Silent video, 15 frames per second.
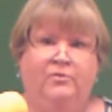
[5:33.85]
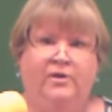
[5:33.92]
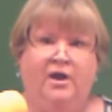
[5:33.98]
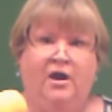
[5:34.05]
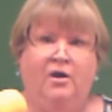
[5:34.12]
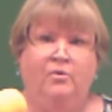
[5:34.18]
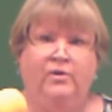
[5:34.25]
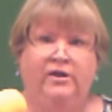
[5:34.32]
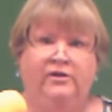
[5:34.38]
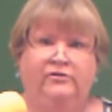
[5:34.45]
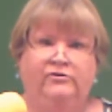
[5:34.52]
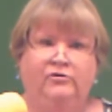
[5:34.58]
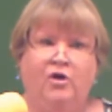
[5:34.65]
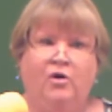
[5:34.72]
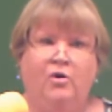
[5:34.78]
We
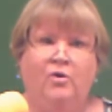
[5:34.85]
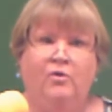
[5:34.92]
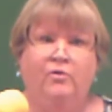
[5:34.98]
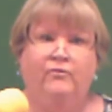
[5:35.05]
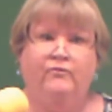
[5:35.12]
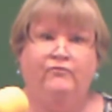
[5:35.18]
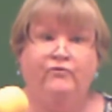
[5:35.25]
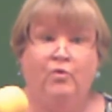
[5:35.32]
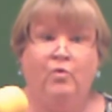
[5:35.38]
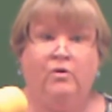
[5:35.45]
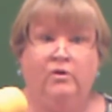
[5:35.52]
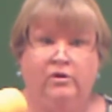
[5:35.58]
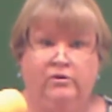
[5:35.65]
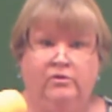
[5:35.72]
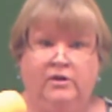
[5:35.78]
always go
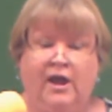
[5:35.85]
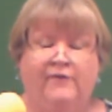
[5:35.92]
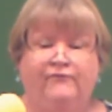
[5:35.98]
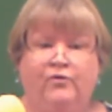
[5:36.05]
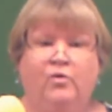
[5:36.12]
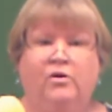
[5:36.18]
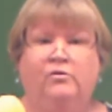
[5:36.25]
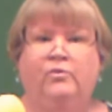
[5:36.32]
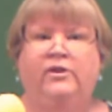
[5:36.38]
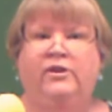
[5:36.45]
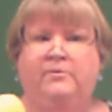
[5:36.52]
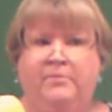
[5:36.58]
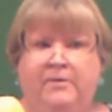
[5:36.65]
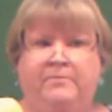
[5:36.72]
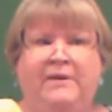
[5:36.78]
forward, not forward with
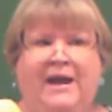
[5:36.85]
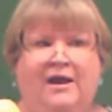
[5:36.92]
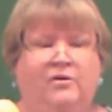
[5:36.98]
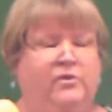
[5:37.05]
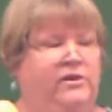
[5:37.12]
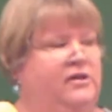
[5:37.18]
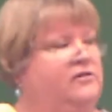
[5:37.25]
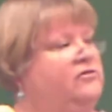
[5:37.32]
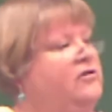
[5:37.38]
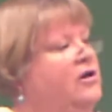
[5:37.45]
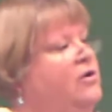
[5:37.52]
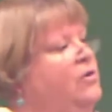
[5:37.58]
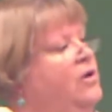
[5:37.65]
it, but back with it. So